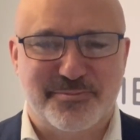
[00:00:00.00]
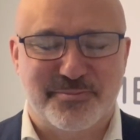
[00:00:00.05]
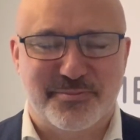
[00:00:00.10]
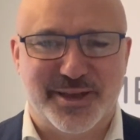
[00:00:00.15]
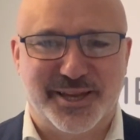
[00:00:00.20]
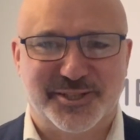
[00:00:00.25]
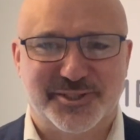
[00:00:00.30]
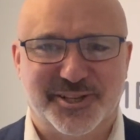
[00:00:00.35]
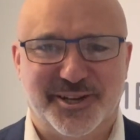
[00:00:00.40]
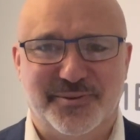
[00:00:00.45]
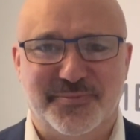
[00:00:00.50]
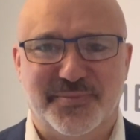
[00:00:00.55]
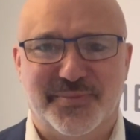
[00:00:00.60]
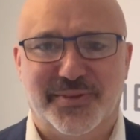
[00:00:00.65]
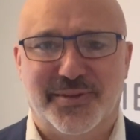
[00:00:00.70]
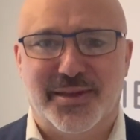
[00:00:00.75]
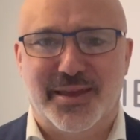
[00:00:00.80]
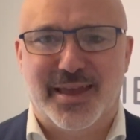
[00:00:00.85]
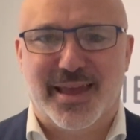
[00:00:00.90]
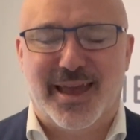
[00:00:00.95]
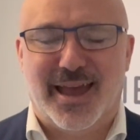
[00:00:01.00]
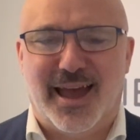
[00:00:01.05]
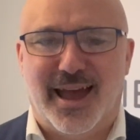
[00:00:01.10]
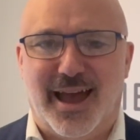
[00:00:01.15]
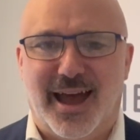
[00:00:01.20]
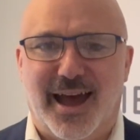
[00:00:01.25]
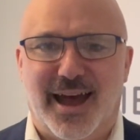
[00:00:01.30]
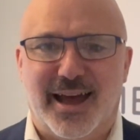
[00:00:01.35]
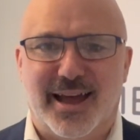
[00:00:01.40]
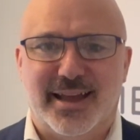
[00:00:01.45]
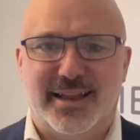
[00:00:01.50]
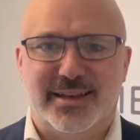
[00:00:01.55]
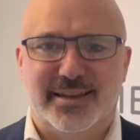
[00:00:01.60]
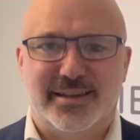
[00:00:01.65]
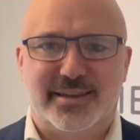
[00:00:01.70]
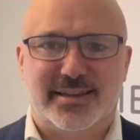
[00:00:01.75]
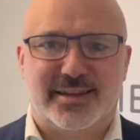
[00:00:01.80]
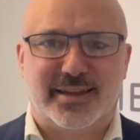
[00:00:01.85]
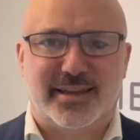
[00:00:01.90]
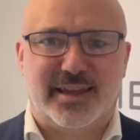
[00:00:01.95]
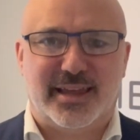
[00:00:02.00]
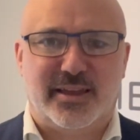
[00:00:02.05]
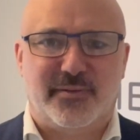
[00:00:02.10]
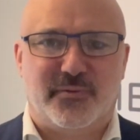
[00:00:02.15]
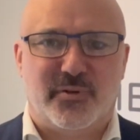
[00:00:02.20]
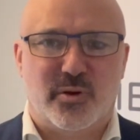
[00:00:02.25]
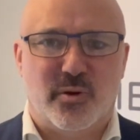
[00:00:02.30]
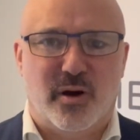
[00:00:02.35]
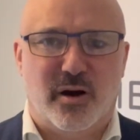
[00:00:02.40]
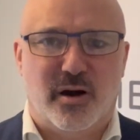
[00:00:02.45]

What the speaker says: measure. And if you